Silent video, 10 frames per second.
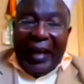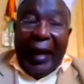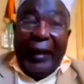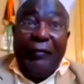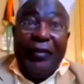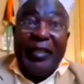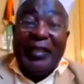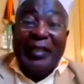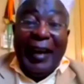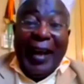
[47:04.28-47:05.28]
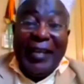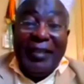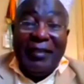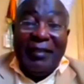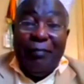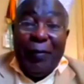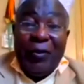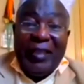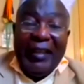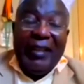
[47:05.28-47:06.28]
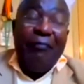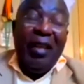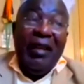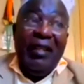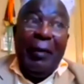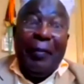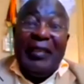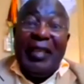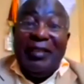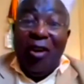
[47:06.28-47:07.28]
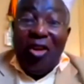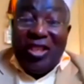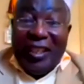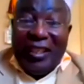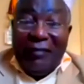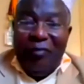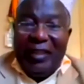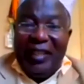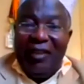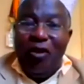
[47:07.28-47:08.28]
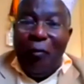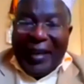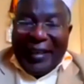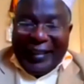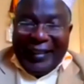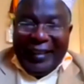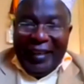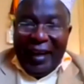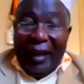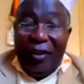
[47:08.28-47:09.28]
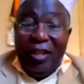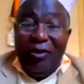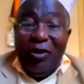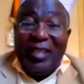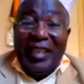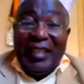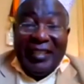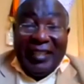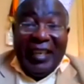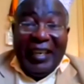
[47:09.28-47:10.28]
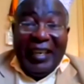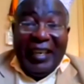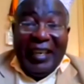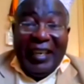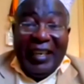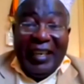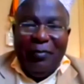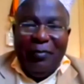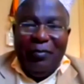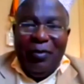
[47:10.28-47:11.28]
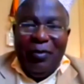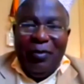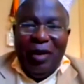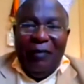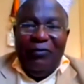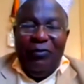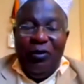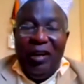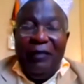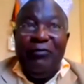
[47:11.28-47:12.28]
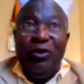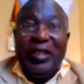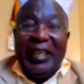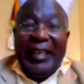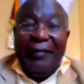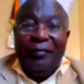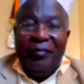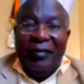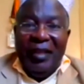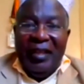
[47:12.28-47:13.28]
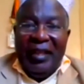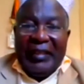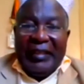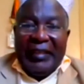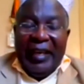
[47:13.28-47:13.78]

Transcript: And if it delays, people say the the president launched it, but there's no money, mm-hmm. and the noise can still come. Uh, I'm I'm I'm foreseeing that.